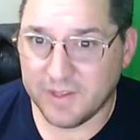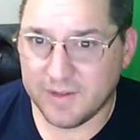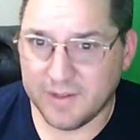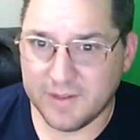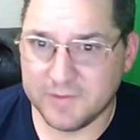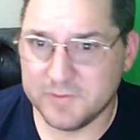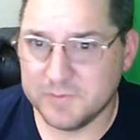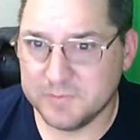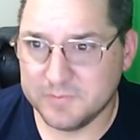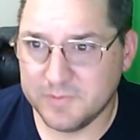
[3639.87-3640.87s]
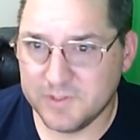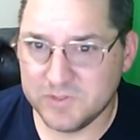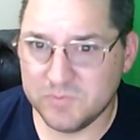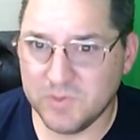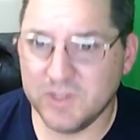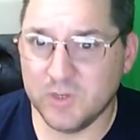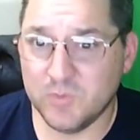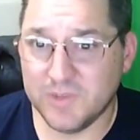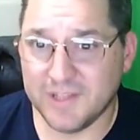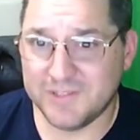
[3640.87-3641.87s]
I guess. He's really good with
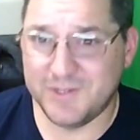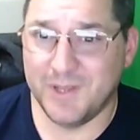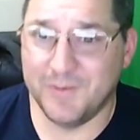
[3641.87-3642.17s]
that stuff.